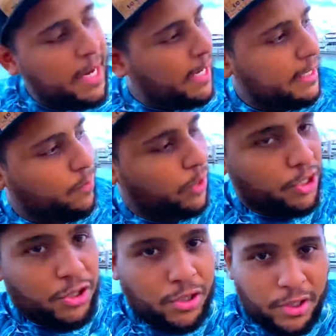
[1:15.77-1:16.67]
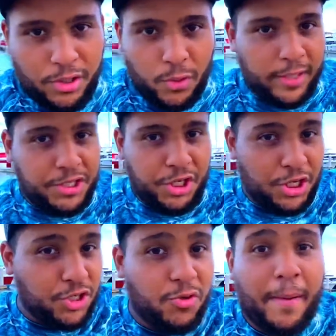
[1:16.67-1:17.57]
And then what you're gonna do is you're gonna
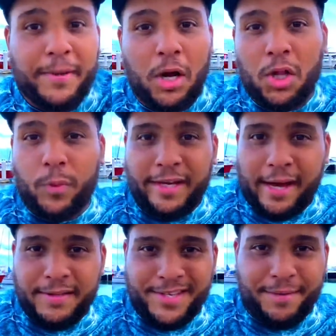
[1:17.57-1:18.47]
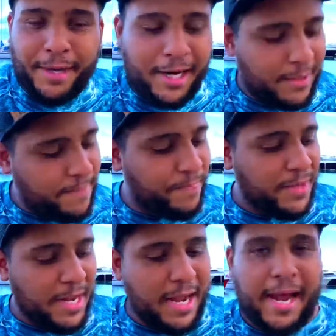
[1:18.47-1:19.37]
drop it all the way down to the bottom
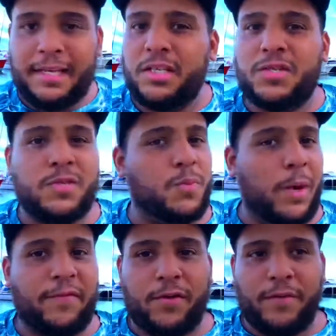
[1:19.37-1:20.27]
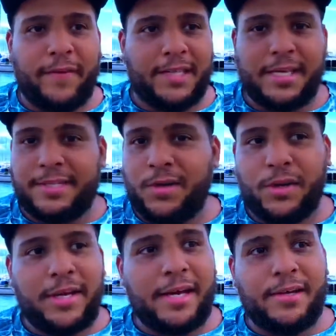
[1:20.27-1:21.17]
and just, just wait for a fish. That's all
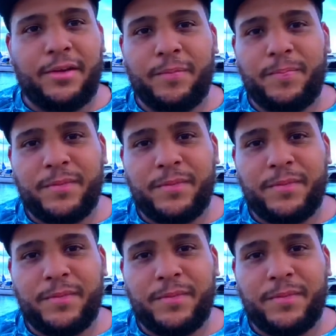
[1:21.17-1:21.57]
you gotta do.